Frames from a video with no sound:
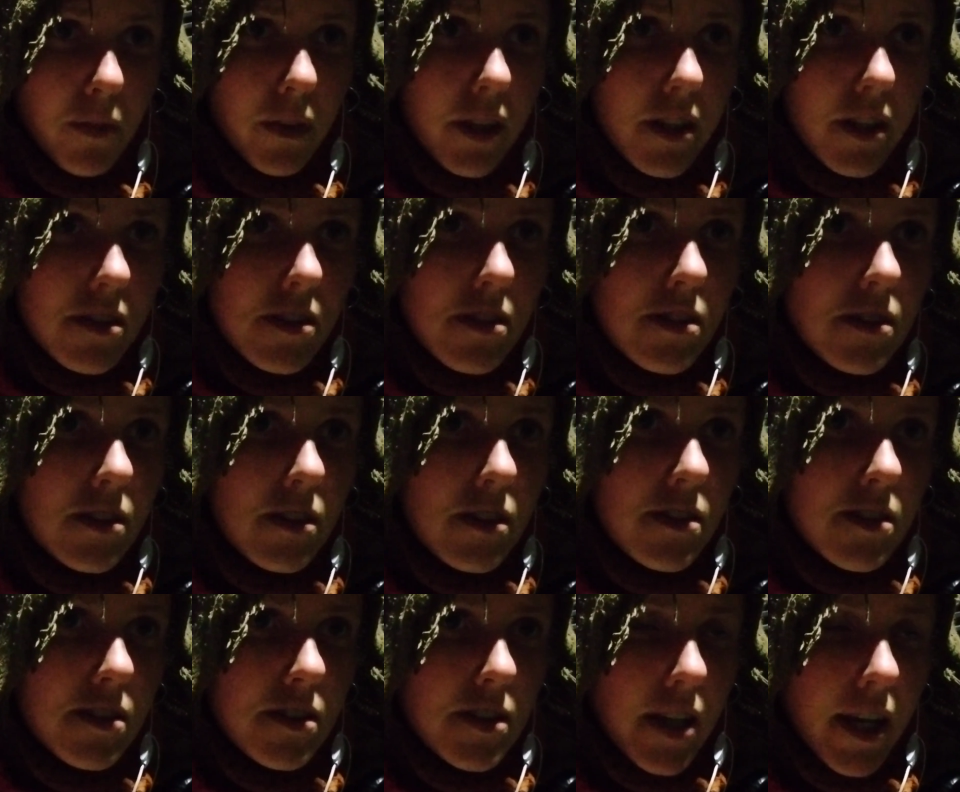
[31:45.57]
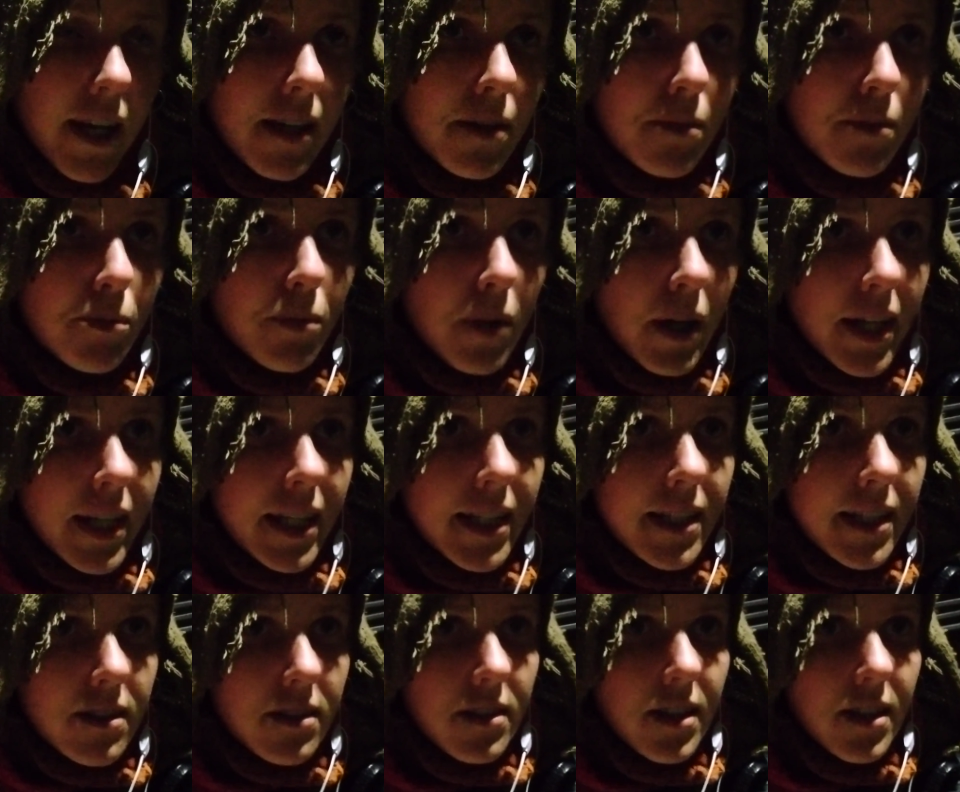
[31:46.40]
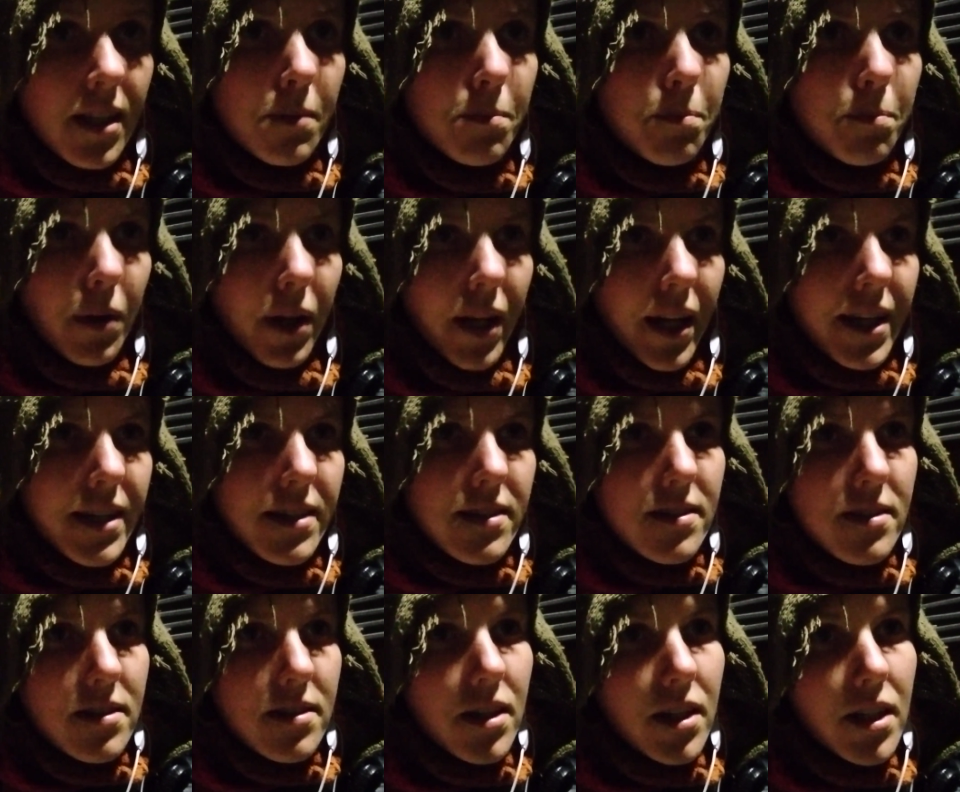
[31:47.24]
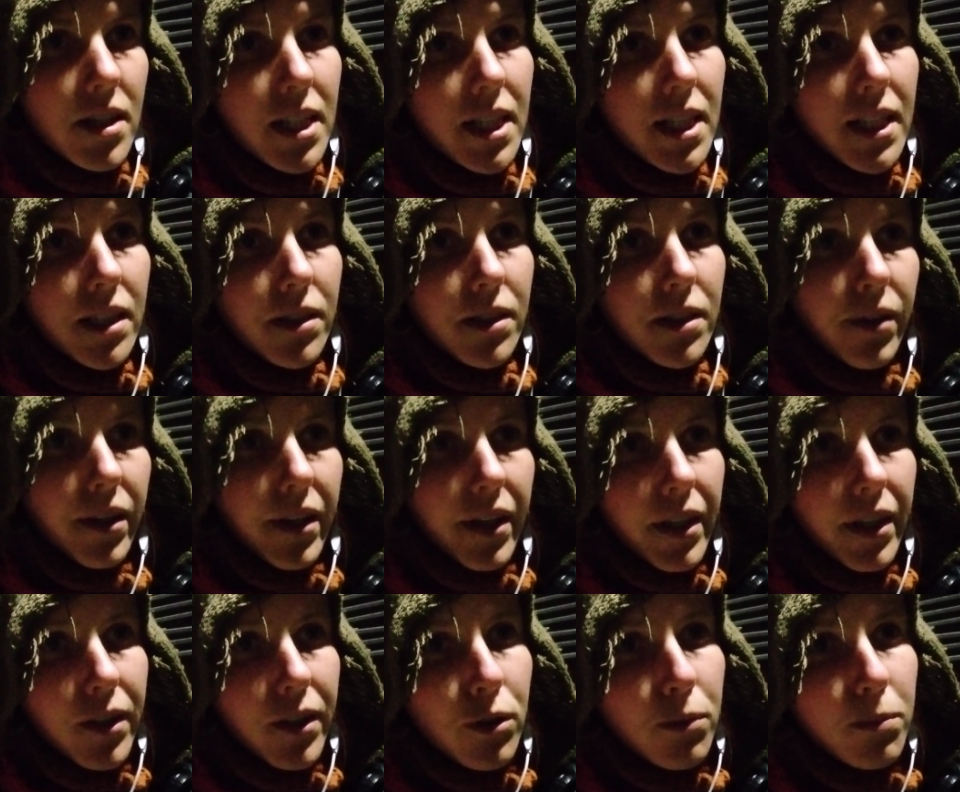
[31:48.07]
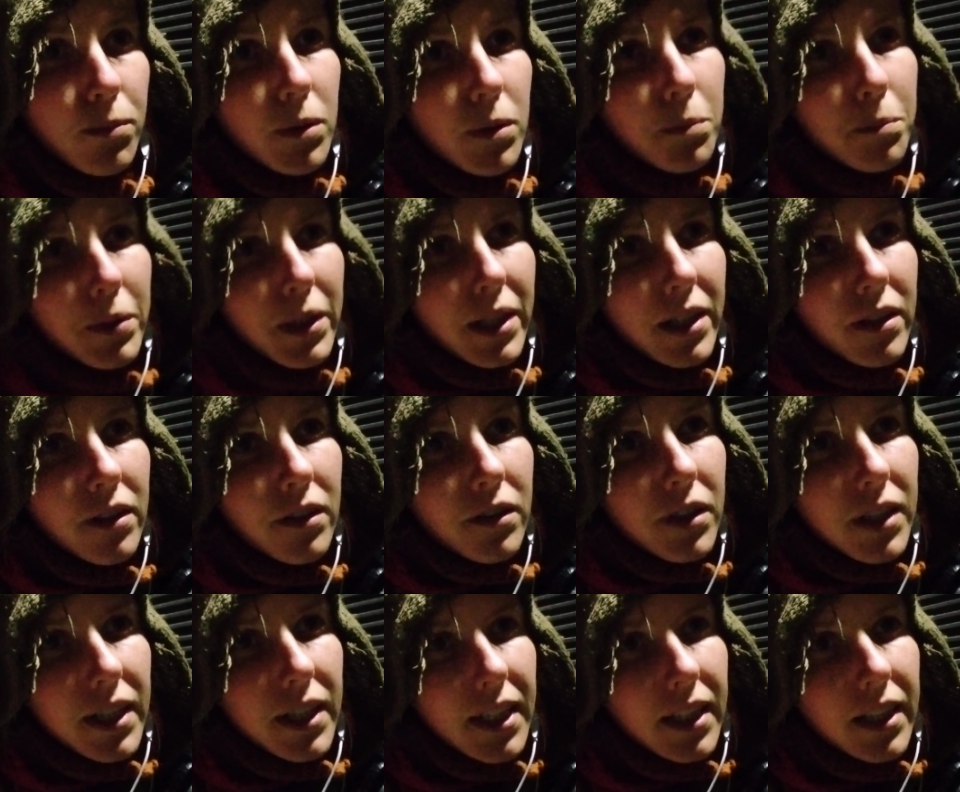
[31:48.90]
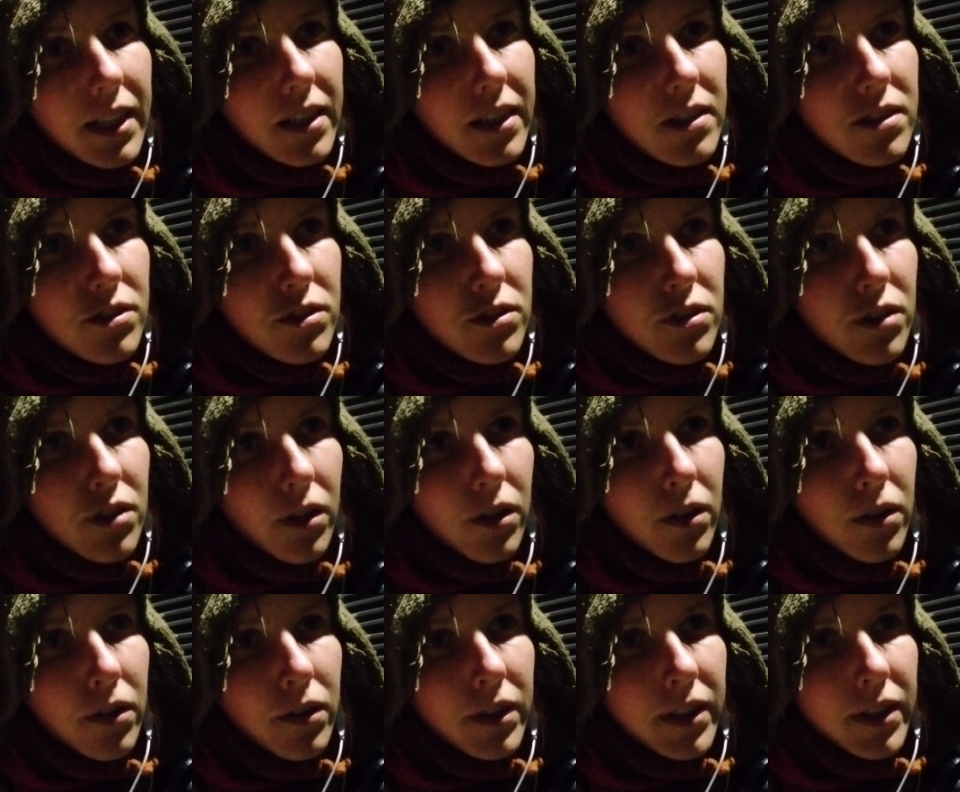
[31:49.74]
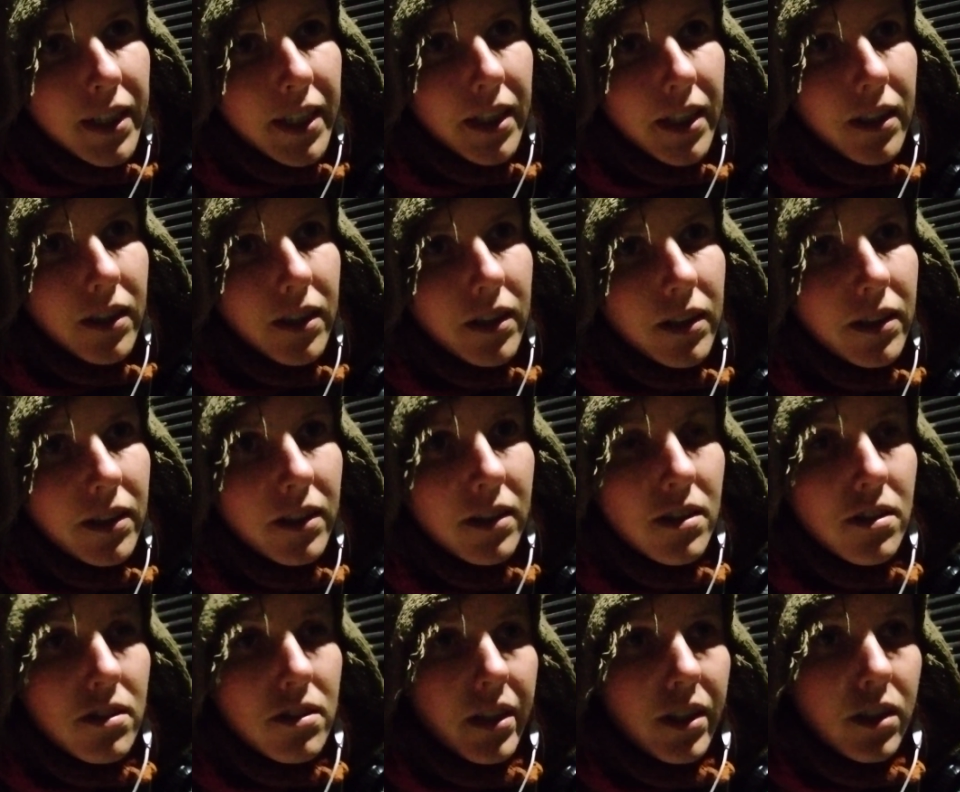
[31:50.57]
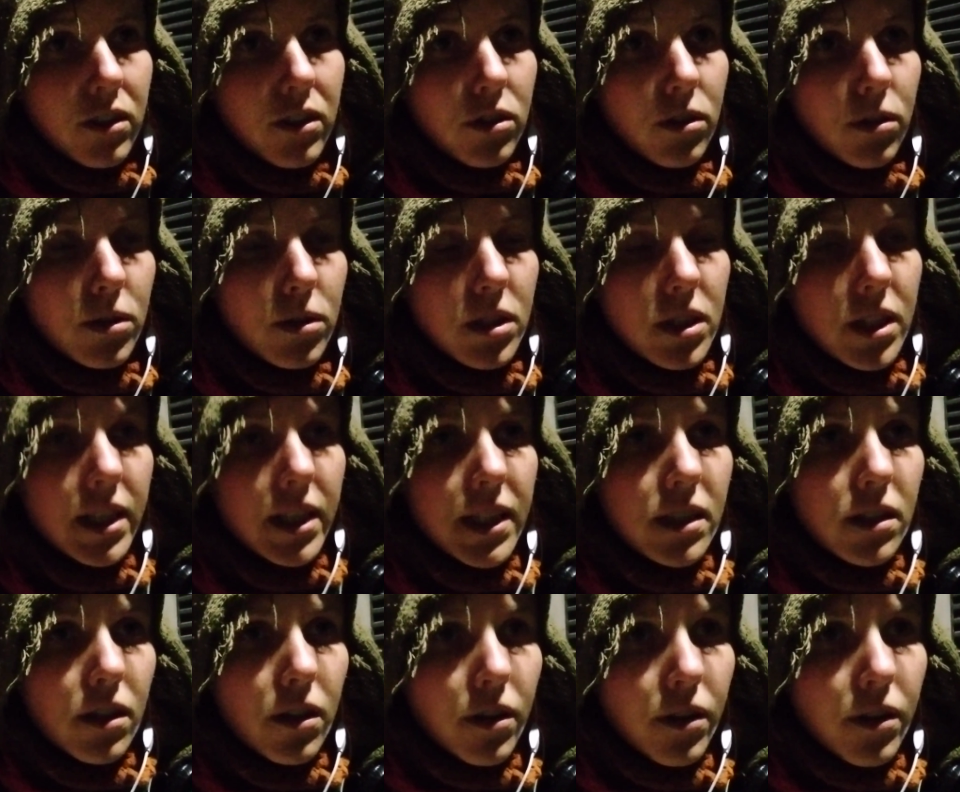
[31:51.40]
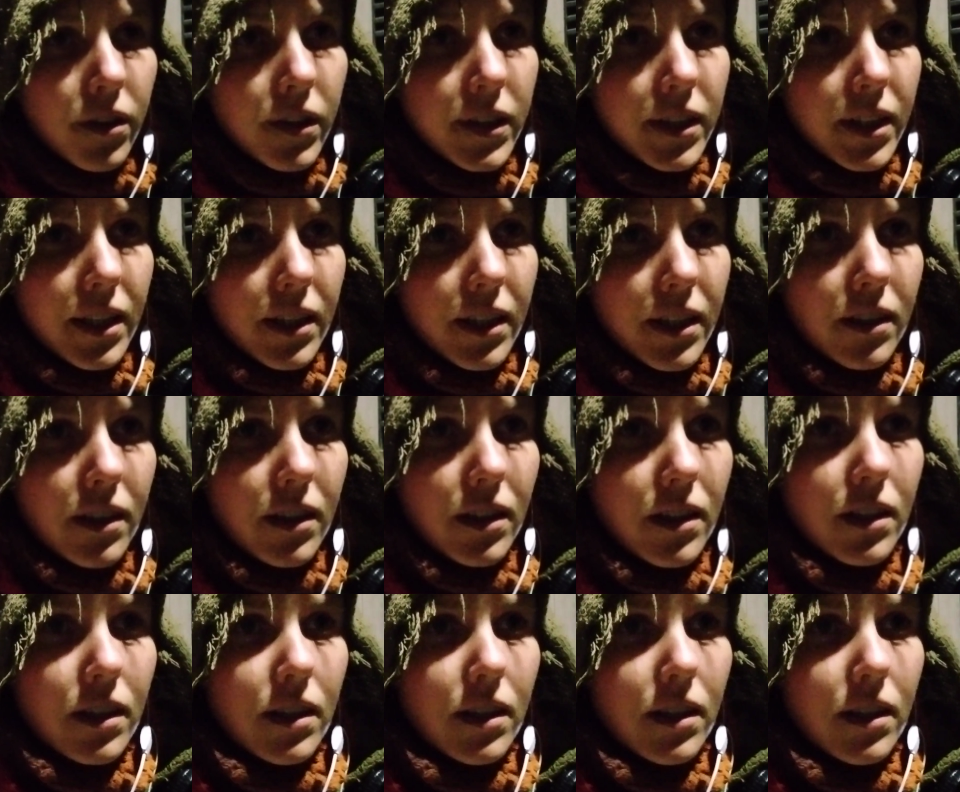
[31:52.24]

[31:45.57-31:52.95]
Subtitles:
This is the same way, same place where a human being really is yearning, is like totally yearning.